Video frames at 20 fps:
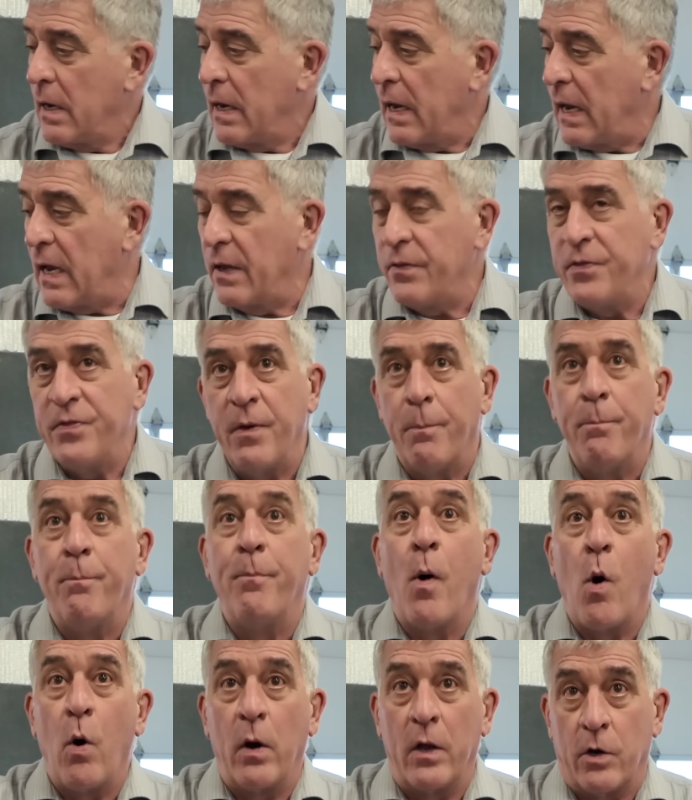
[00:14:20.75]
and the
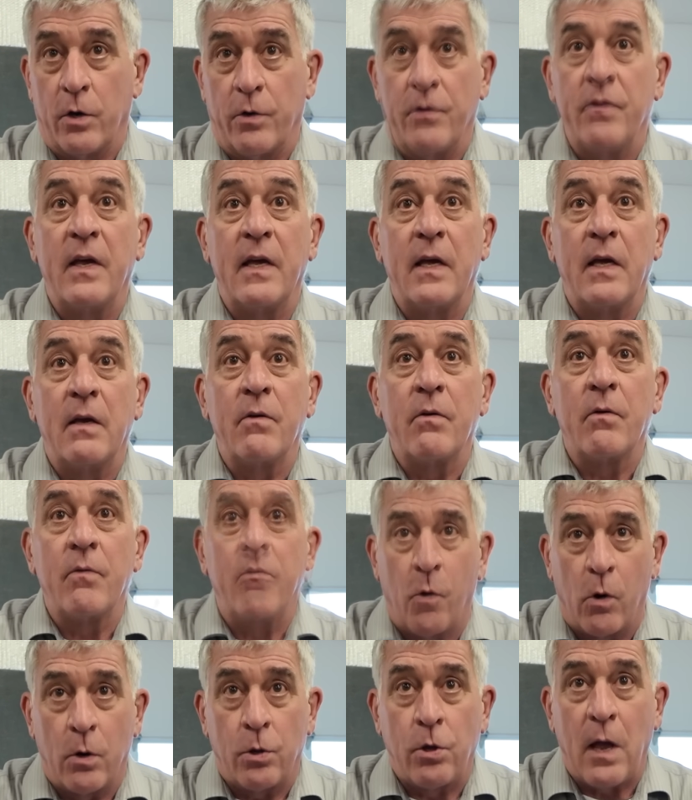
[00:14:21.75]
boiler, the
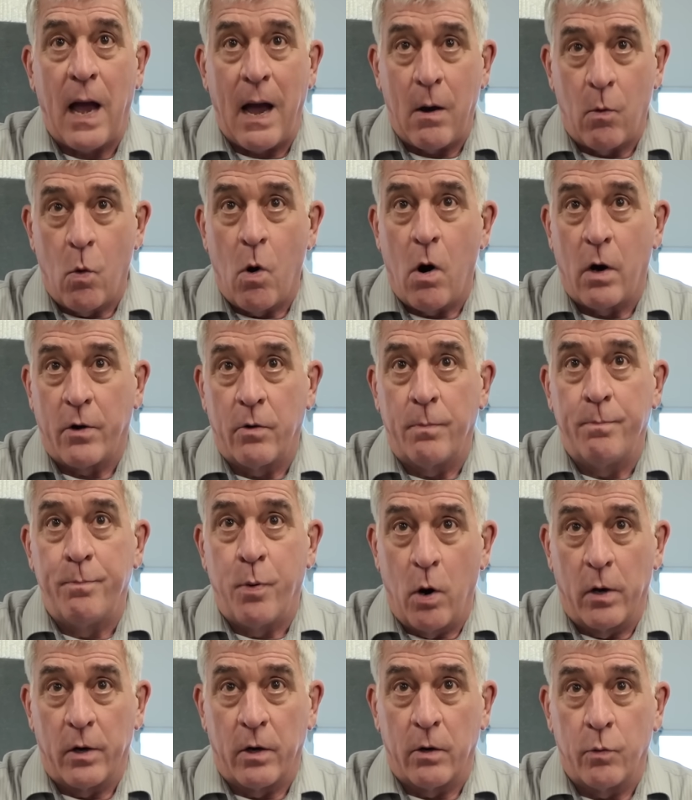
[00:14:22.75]
forced hot water
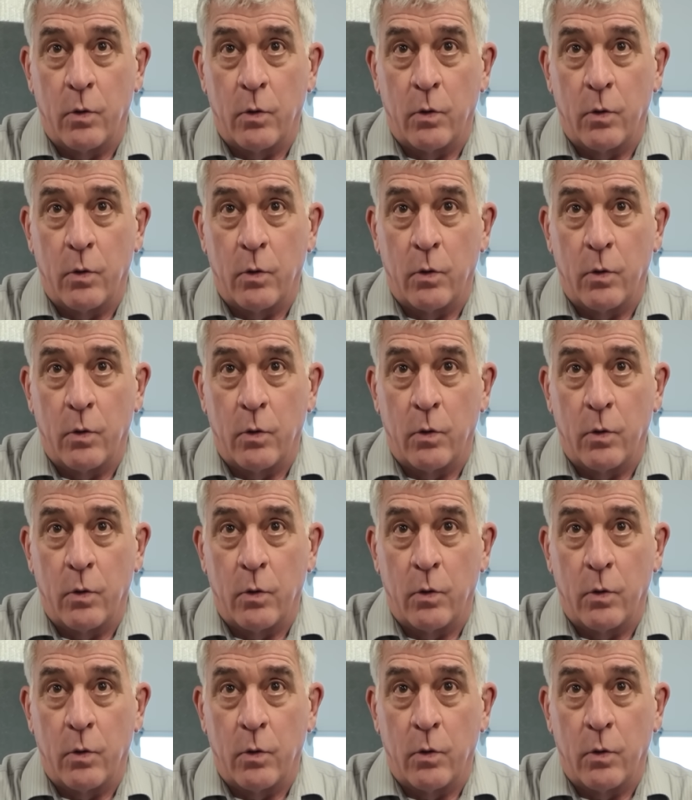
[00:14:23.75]
boiler.